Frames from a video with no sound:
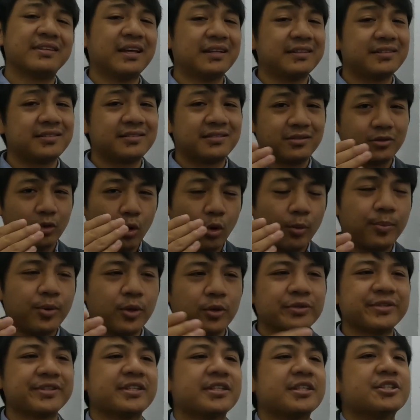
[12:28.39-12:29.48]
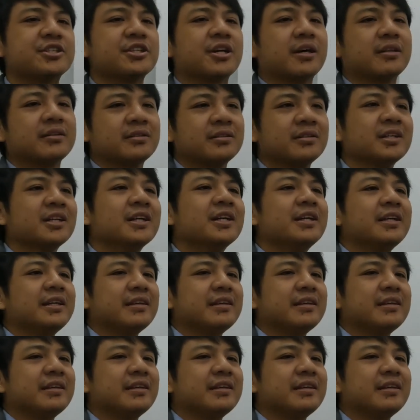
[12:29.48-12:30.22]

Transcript: that's opposing each other.